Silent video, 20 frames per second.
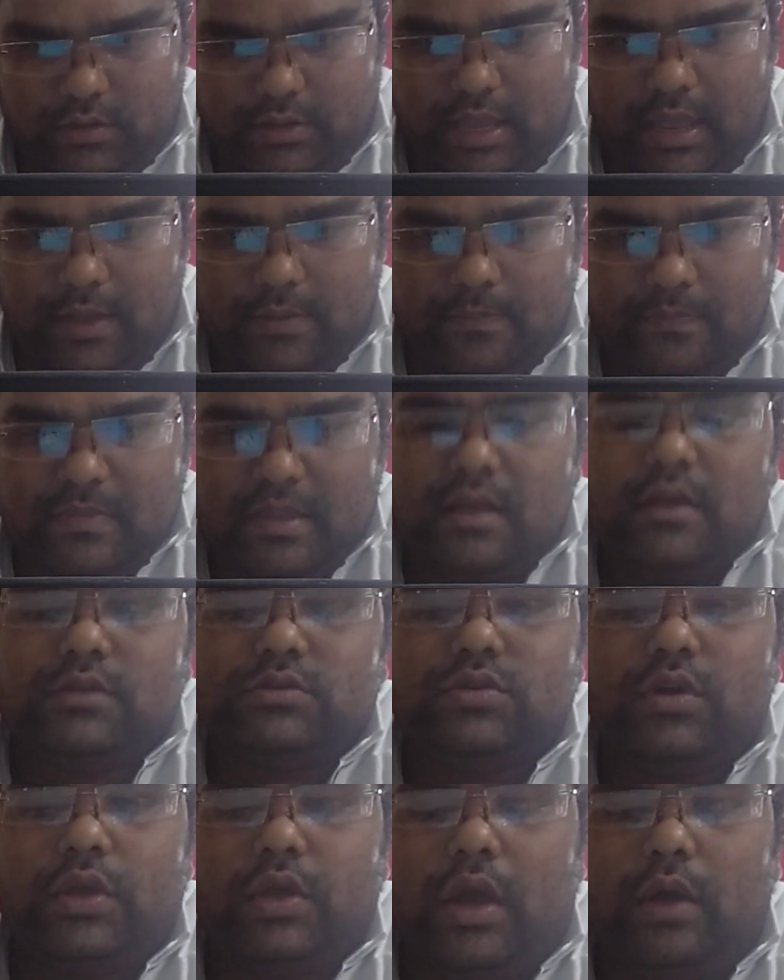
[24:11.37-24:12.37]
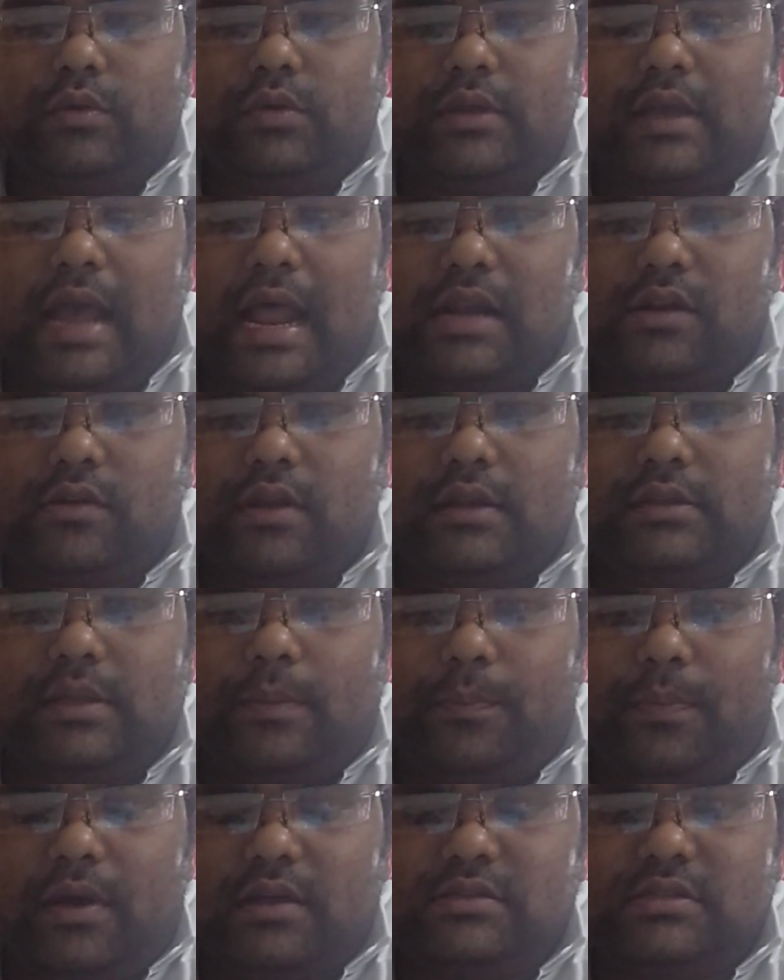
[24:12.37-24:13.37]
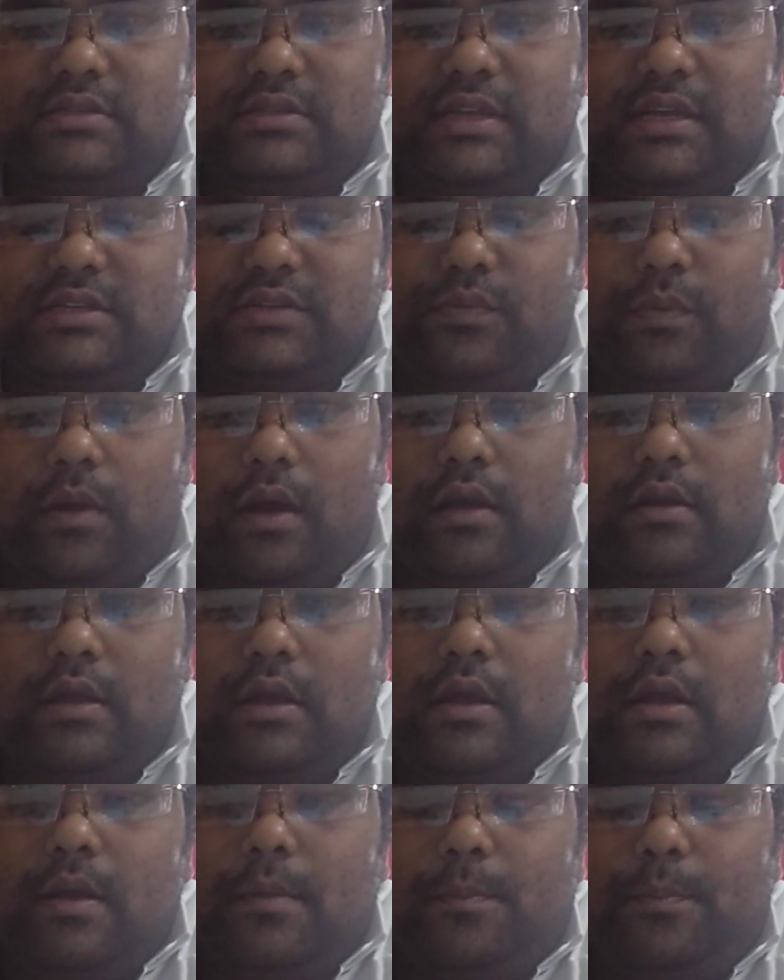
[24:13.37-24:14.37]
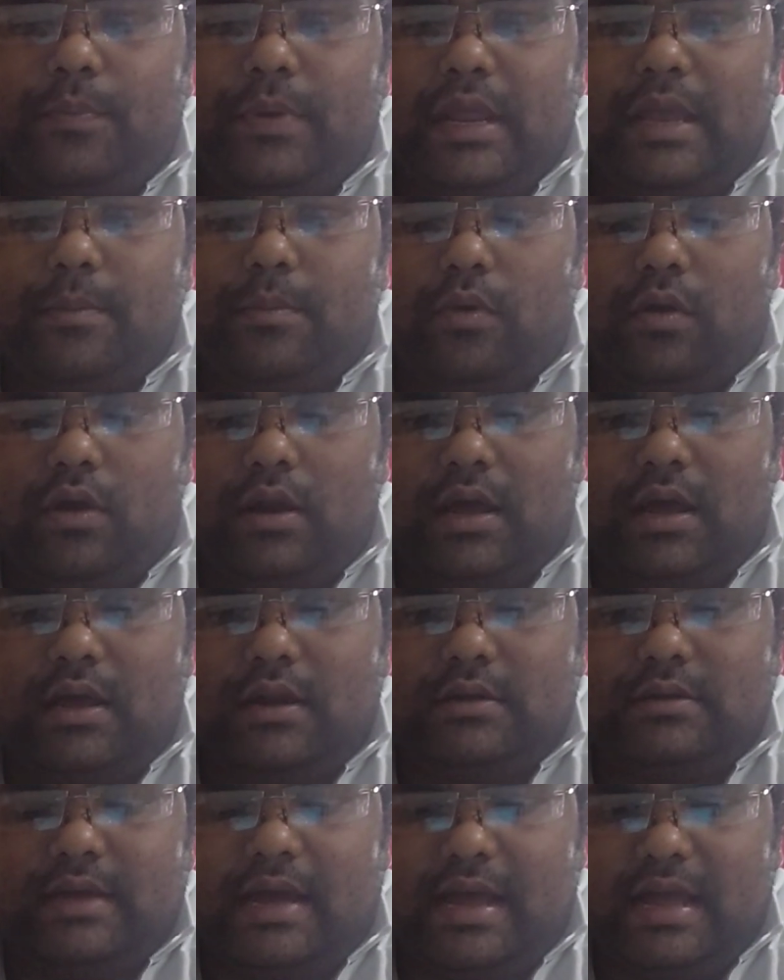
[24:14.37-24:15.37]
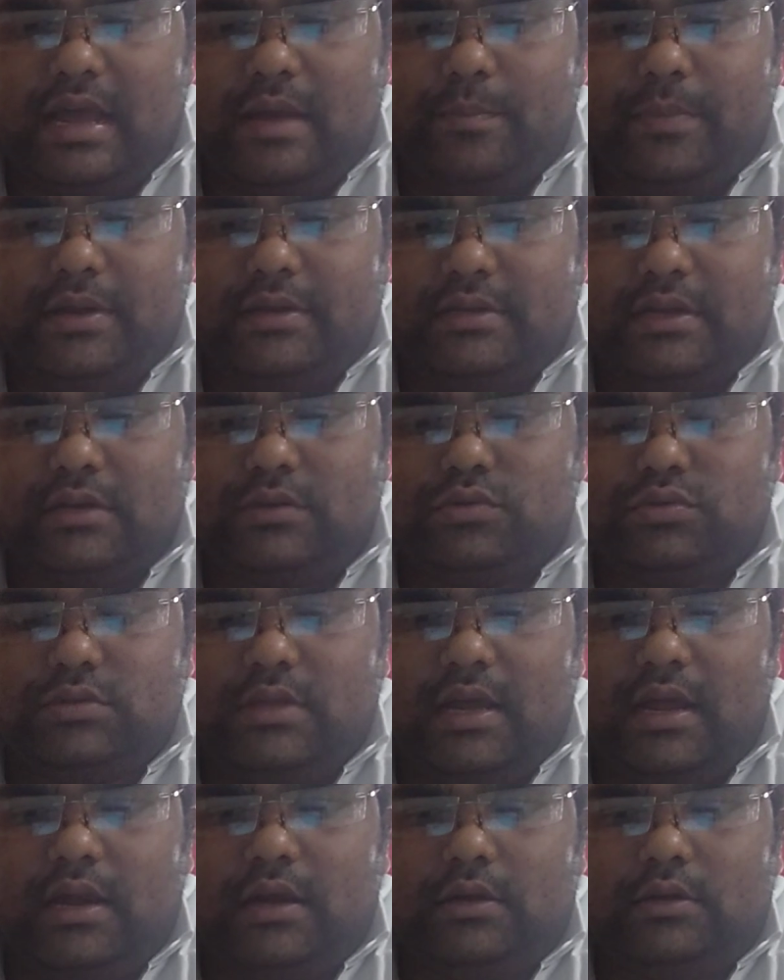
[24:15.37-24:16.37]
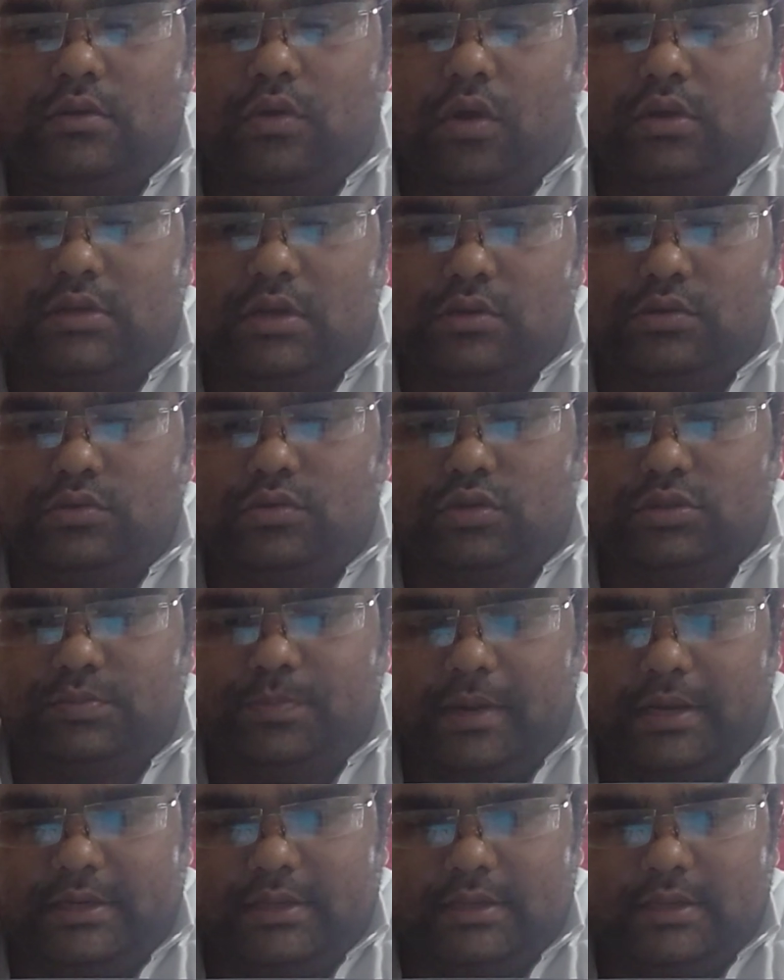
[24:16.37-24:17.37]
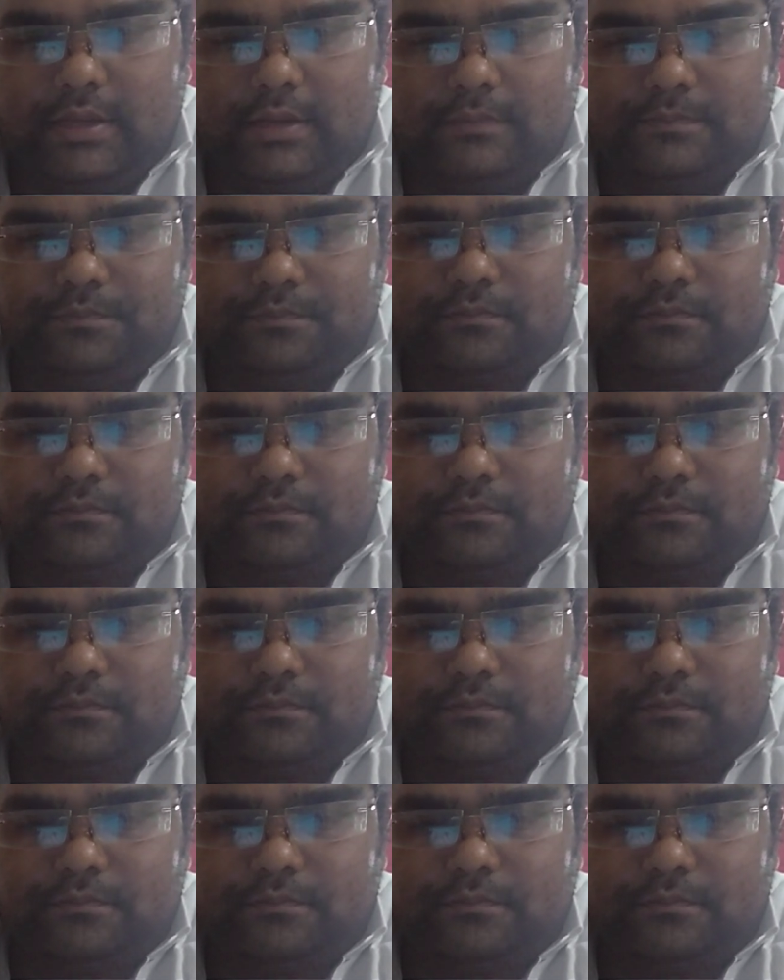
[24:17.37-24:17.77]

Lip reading: Okay, so you have to calculate the percentage for premolar diameter to the total tooth material.